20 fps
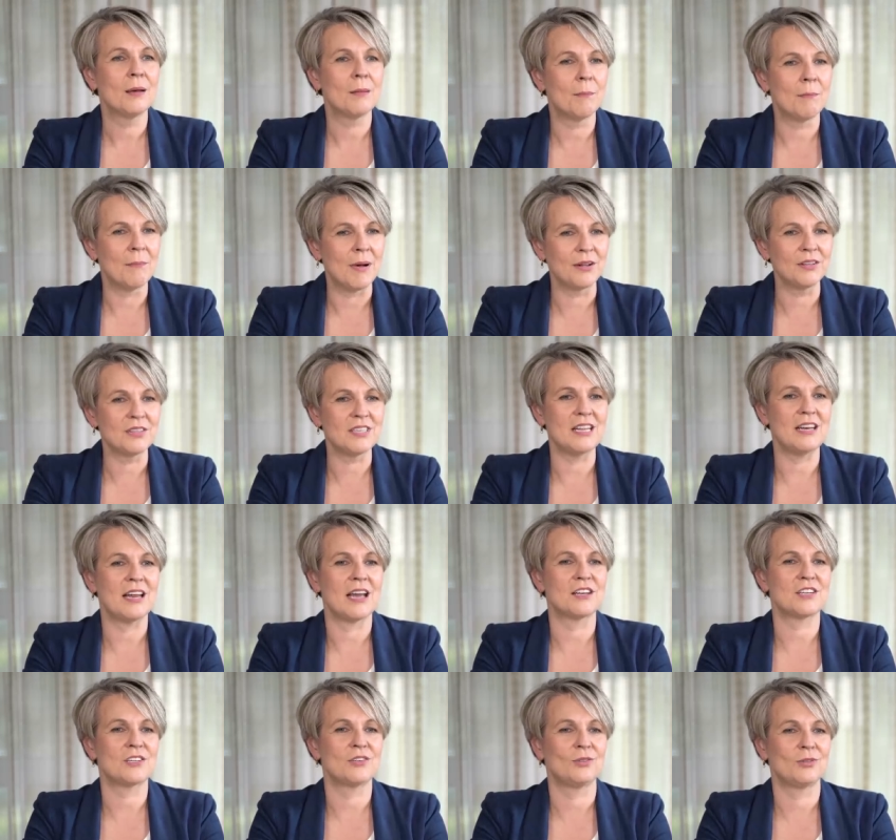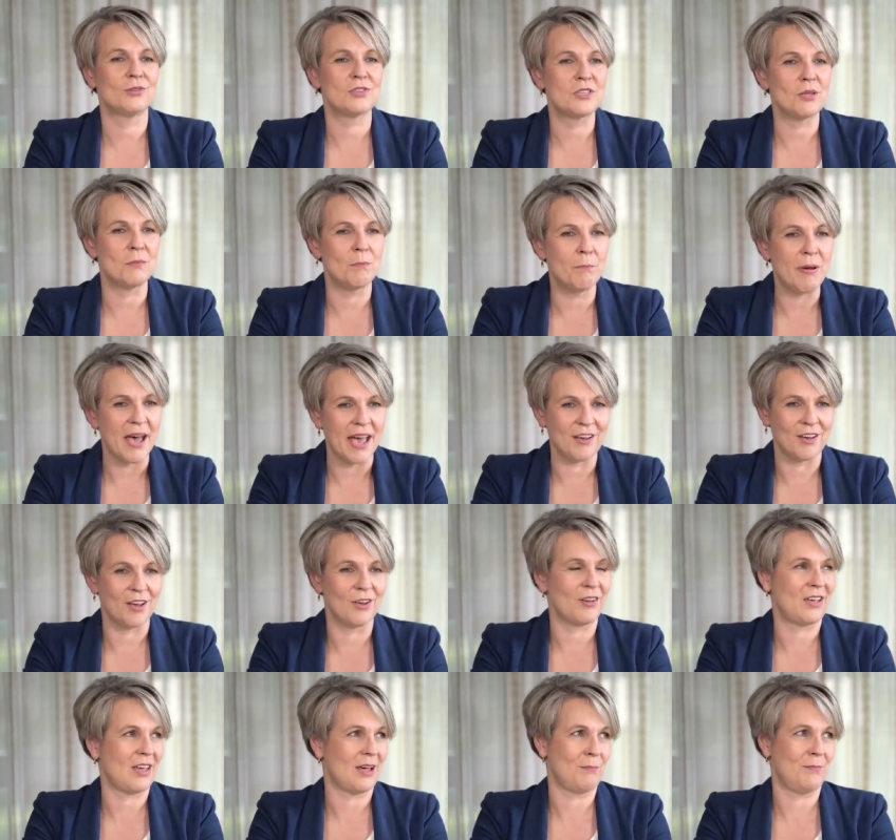multinational
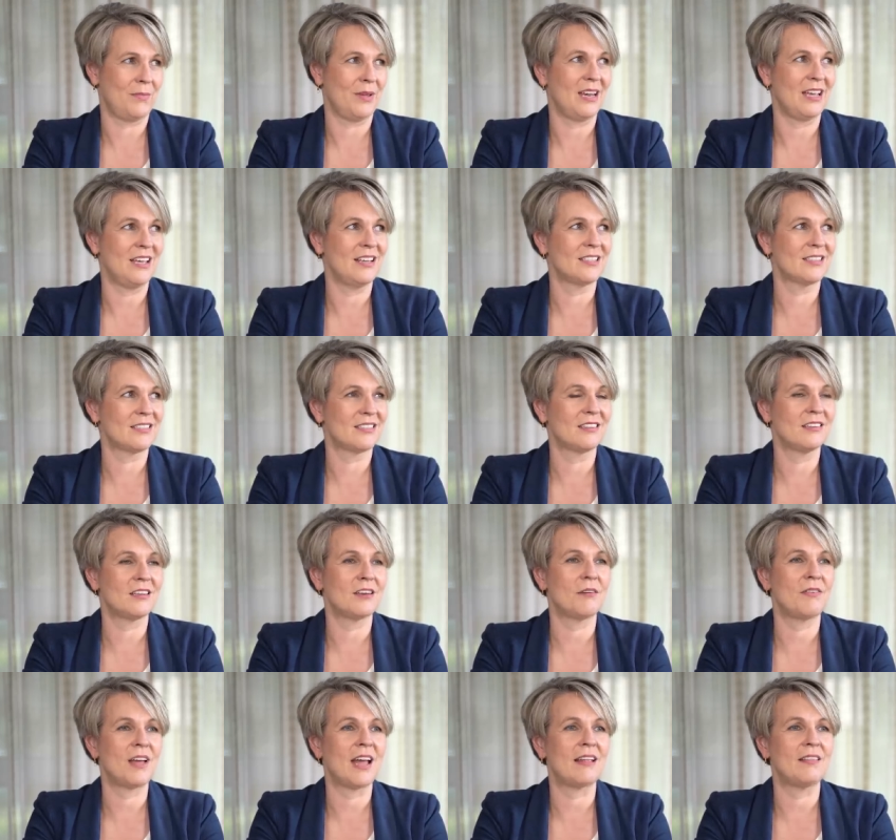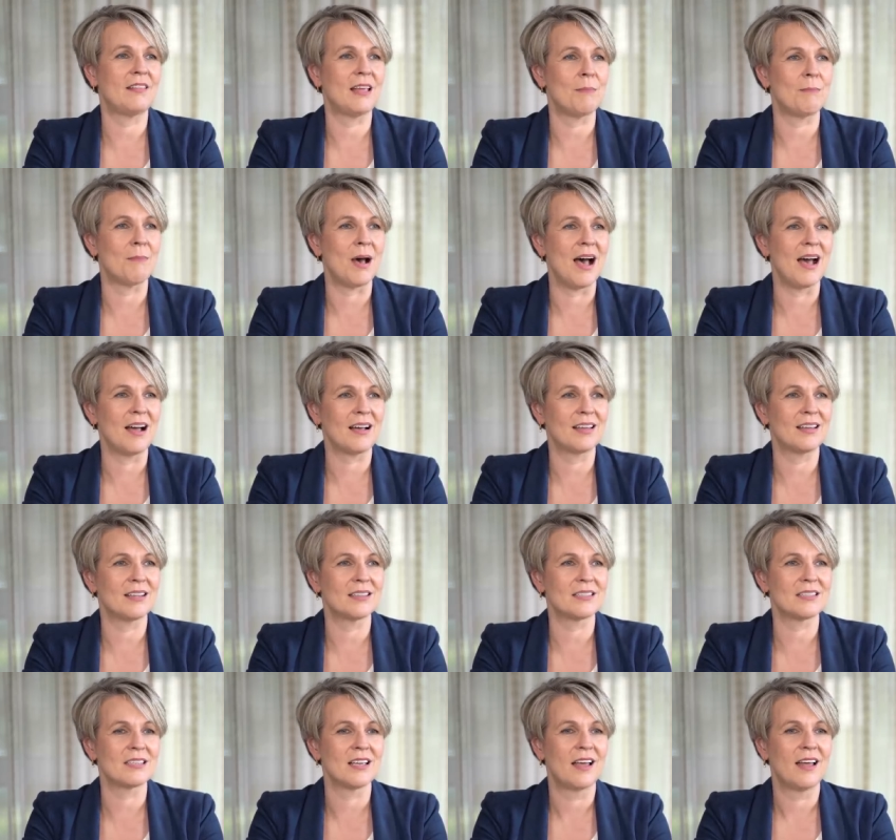tobacco companies that have had their
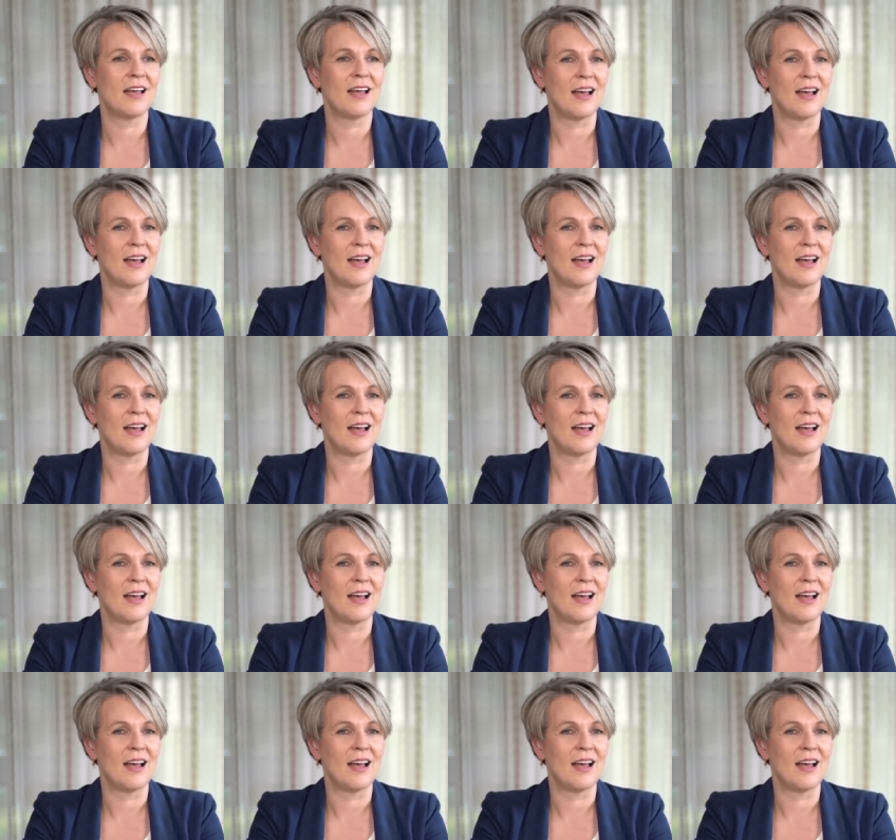markets